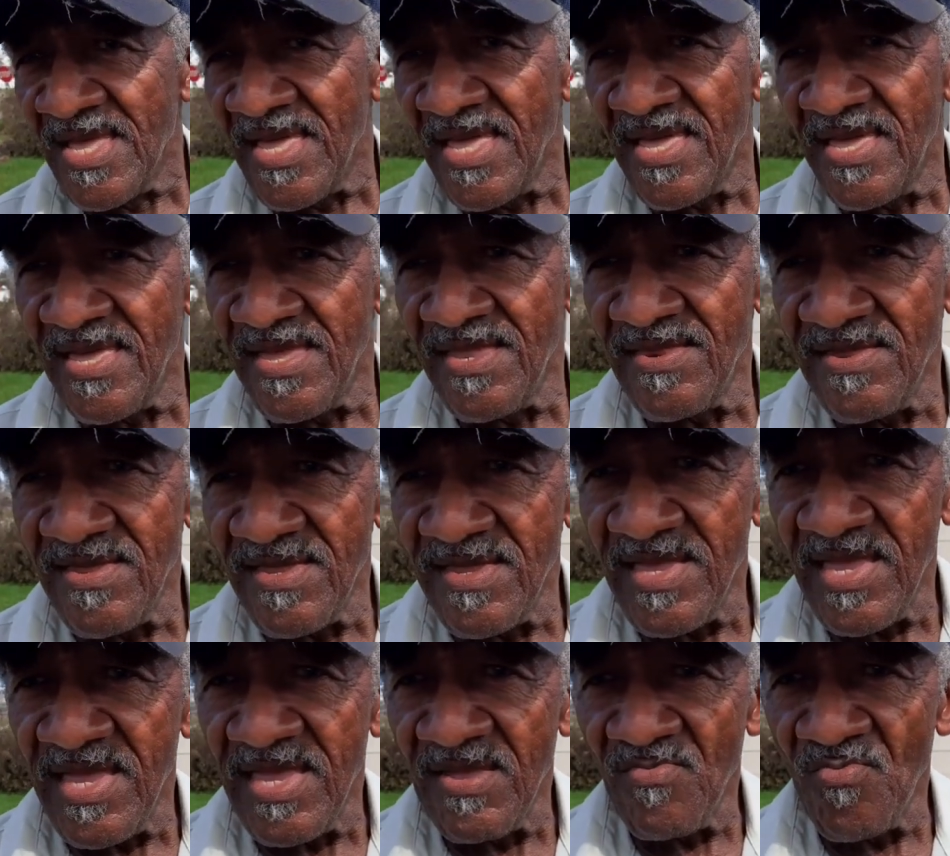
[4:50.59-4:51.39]
and
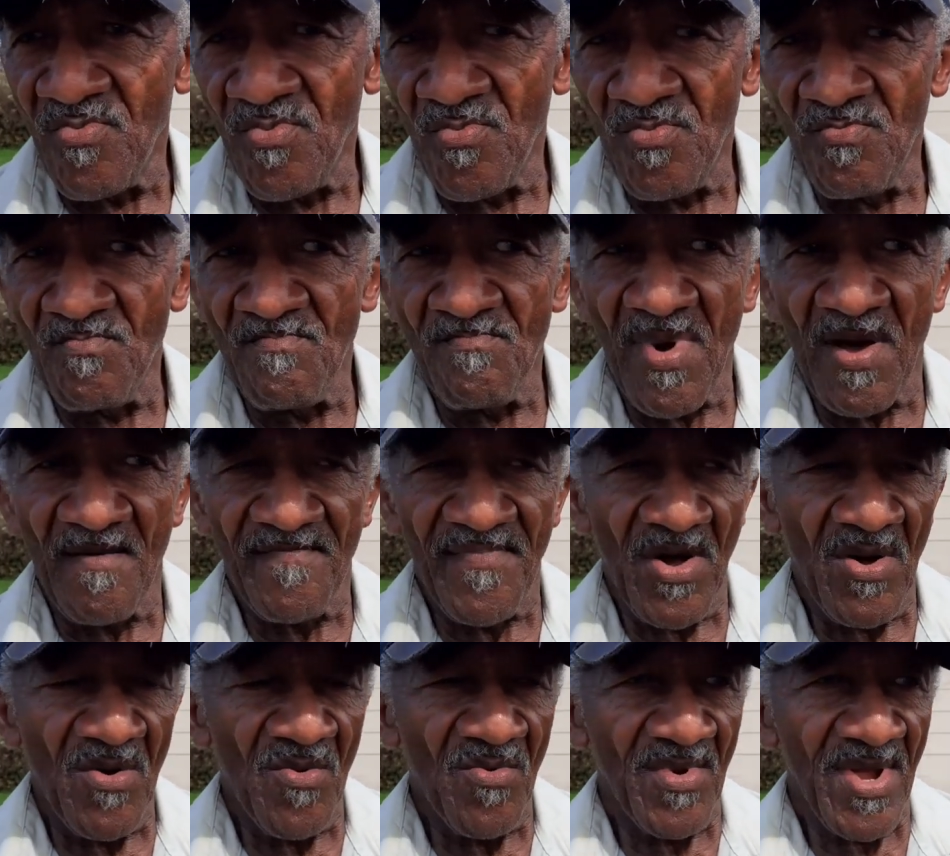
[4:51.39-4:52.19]
if my
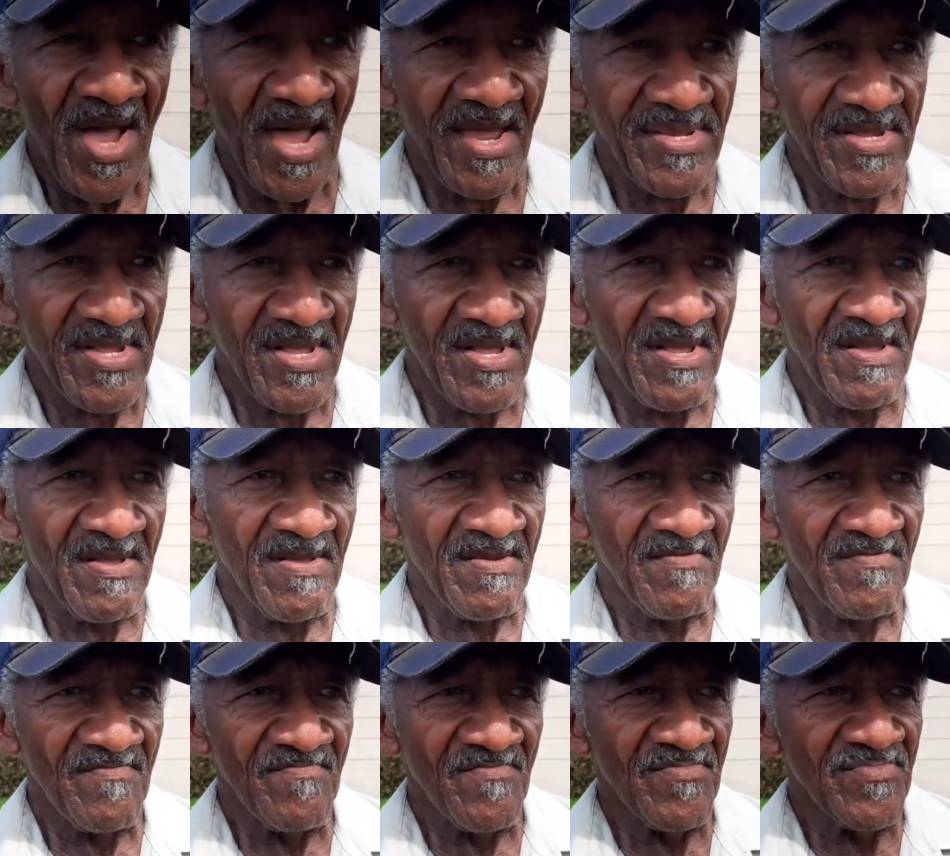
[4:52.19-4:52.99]
phone got
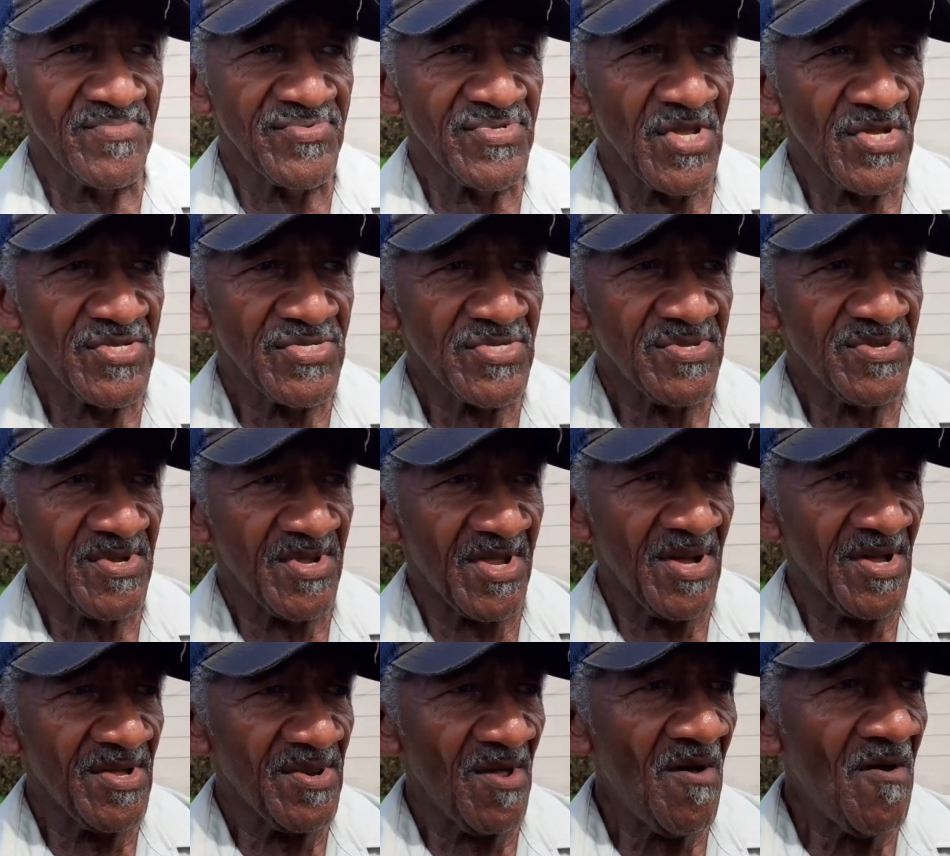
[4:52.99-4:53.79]
just
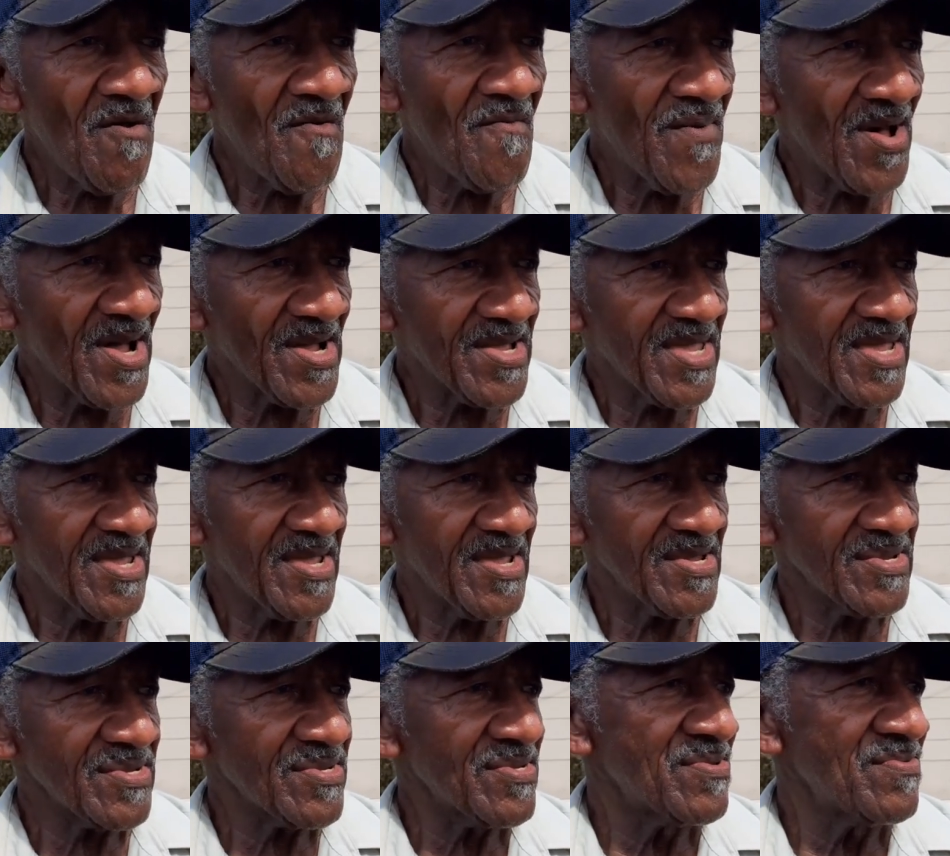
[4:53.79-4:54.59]
cut off, I
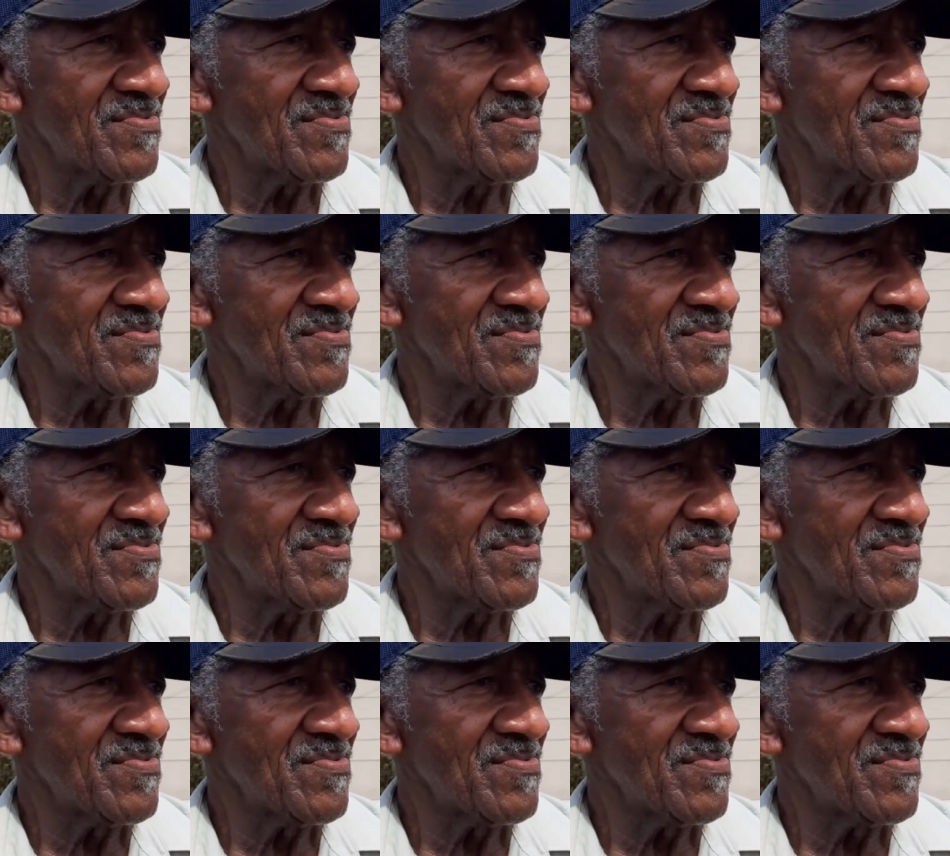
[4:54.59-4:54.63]
guess,